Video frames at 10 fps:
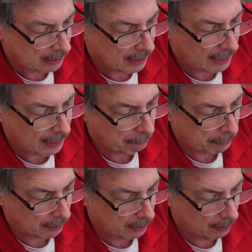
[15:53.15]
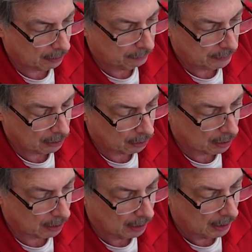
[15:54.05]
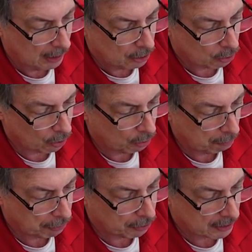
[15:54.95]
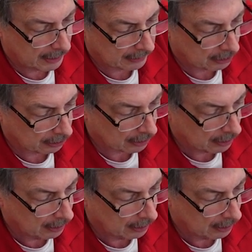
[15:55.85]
top of your drone protector